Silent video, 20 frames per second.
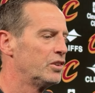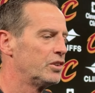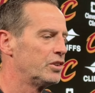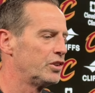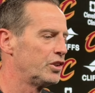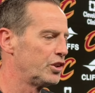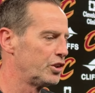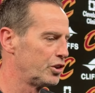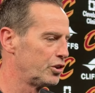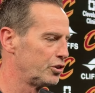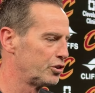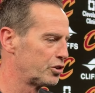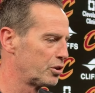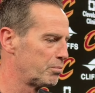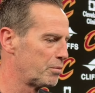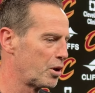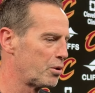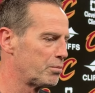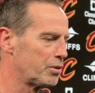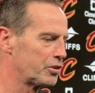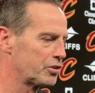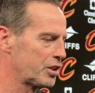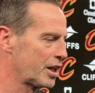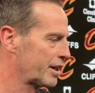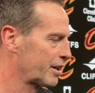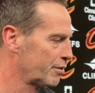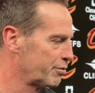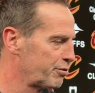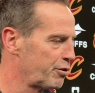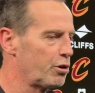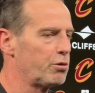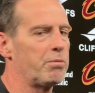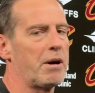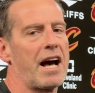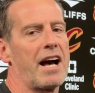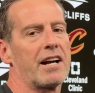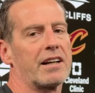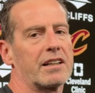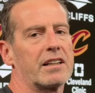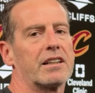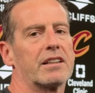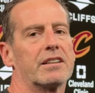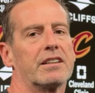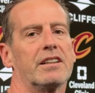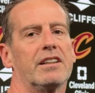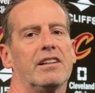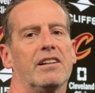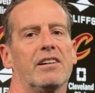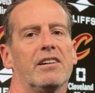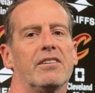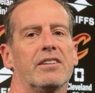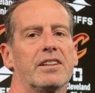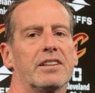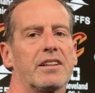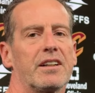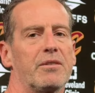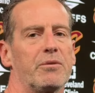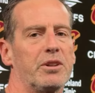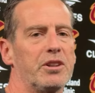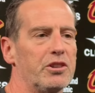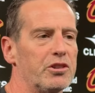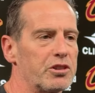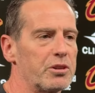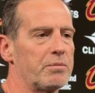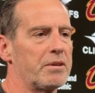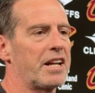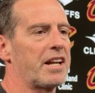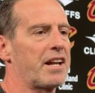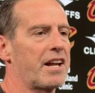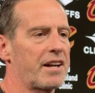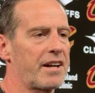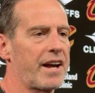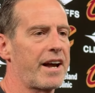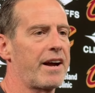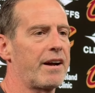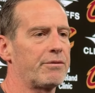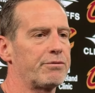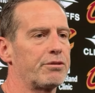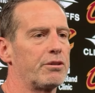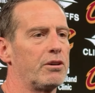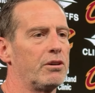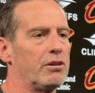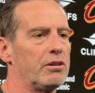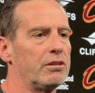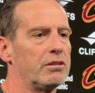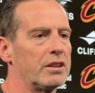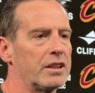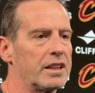you use him almost like a fullback, you know, and we use him in a half roll.